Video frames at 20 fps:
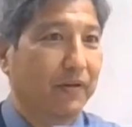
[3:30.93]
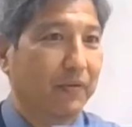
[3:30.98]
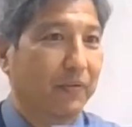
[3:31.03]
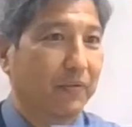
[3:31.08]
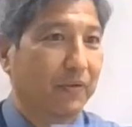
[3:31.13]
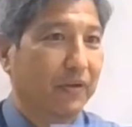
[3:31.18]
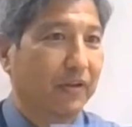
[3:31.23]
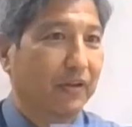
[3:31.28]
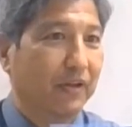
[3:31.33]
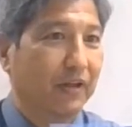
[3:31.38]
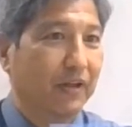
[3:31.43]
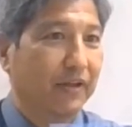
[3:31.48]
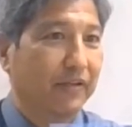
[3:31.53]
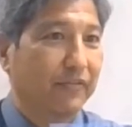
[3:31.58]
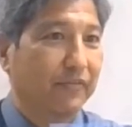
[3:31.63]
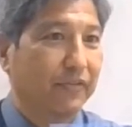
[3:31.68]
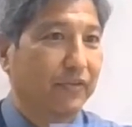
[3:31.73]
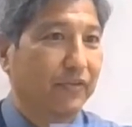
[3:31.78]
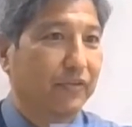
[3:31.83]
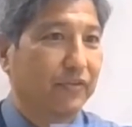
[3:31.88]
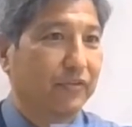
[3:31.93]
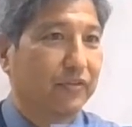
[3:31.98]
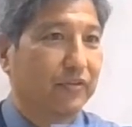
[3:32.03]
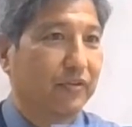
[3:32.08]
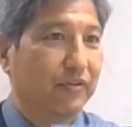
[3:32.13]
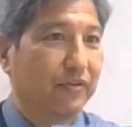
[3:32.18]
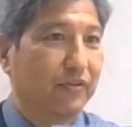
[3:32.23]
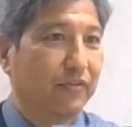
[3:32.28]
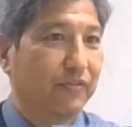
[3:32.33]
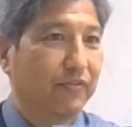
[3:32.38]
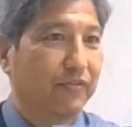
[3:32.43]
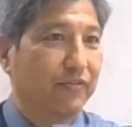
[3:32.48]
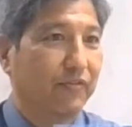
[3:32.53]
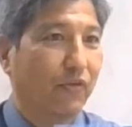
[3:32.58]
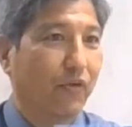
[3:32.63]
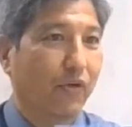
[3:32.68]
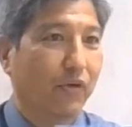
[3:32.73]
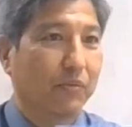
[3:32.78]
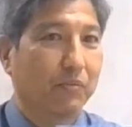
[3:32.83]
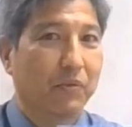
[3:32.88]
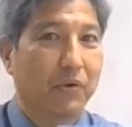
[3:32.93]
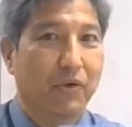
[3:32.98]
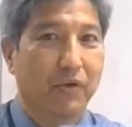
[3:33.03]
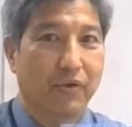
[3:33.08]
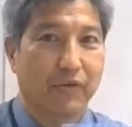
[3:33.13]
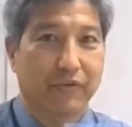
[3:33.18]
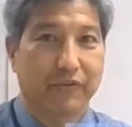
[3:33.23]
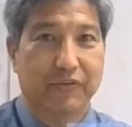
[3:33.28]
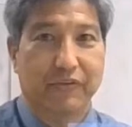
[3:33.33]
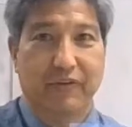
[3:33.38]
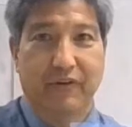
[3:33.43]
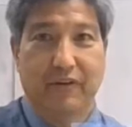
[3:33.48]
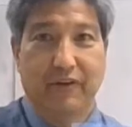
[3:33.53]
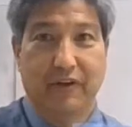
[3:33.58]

Well, I've used 4 moles